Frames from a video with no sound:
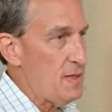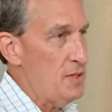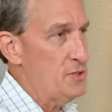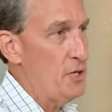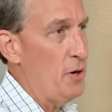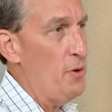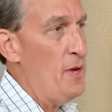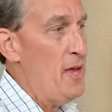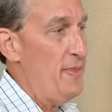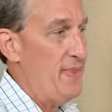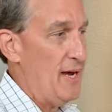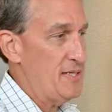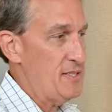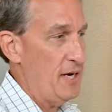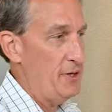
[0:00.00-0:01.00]
So
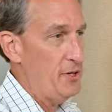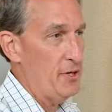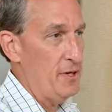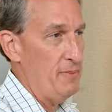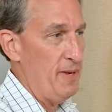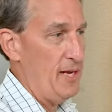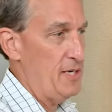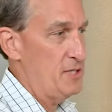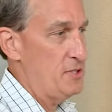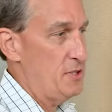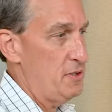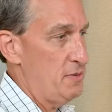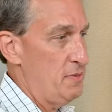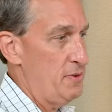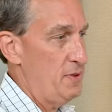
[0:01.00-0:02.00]
that's how you're going to manage
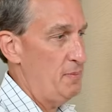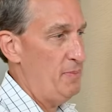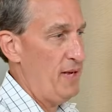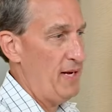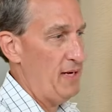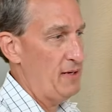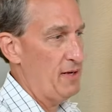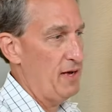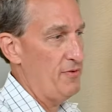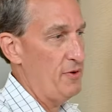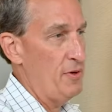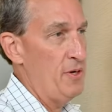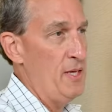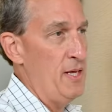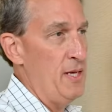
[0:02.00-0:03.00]
the pain
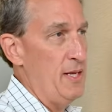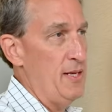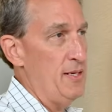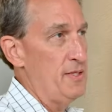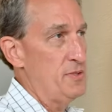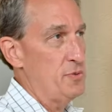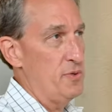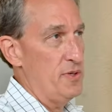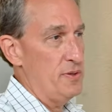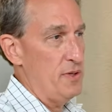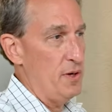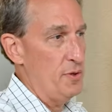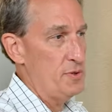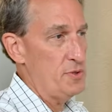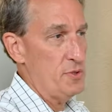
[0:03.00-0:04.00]
level, is with
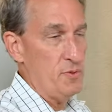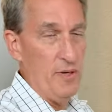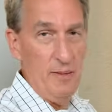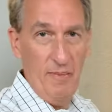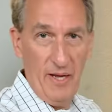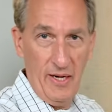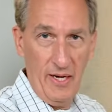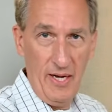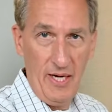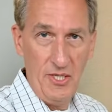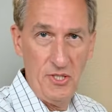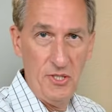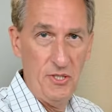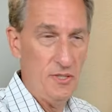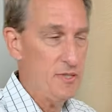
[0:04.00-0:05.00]
those 3
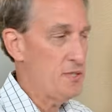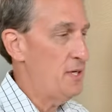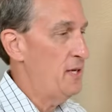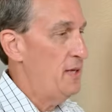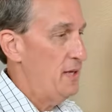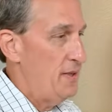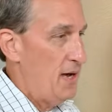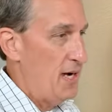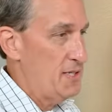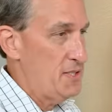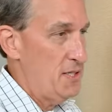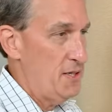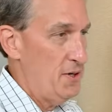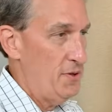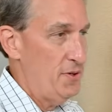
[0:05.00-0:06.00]
medications. The
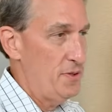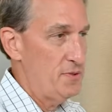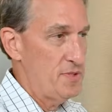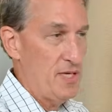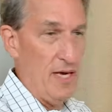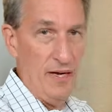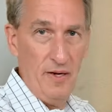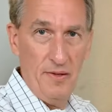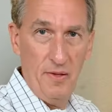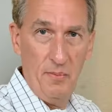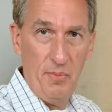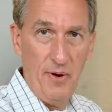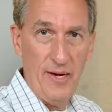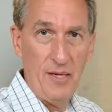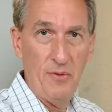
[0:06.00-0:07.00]
oxycodone's kind of the
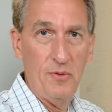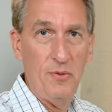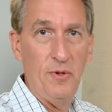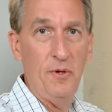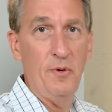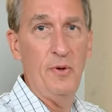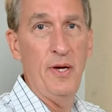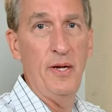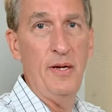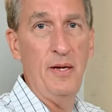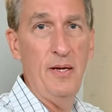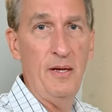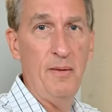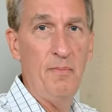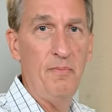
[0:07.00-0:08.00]
breakthrough one.
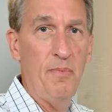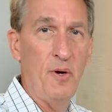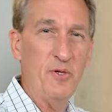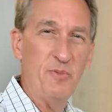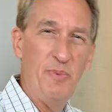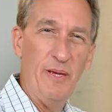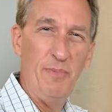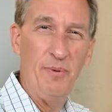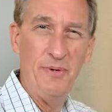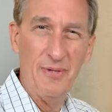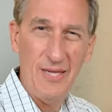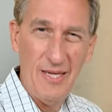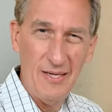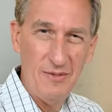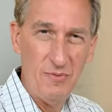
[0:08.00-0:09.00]
Most people,
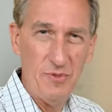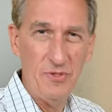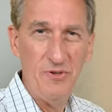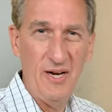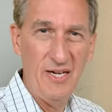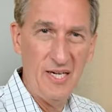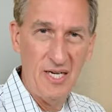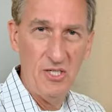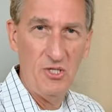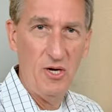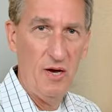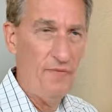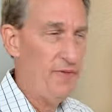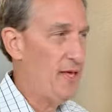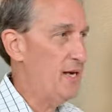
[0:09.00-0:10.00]
again, we're trying to get you
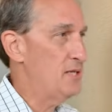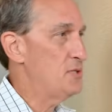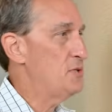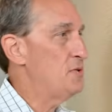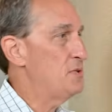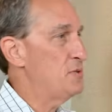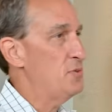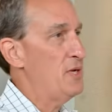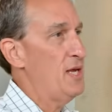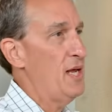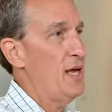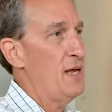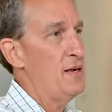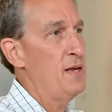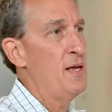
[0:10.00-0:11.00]
off of that as soon as we
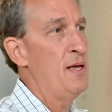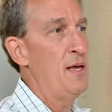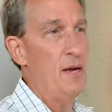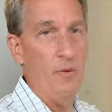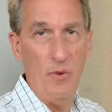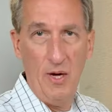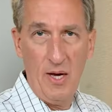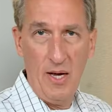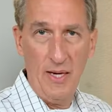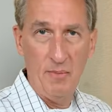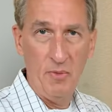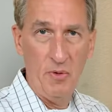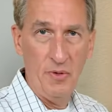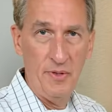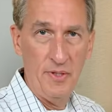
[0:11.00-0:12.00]
can,
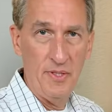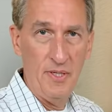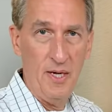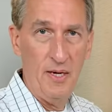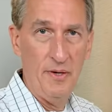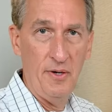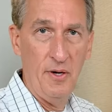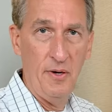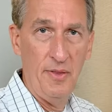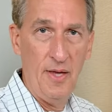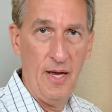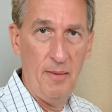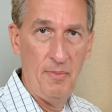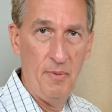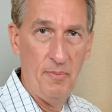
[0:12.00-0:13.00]
relying more on the Tylenol and
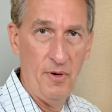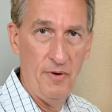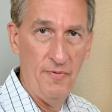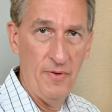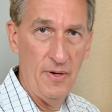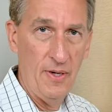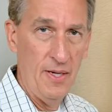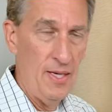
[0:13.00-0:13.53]
the ibuprofen.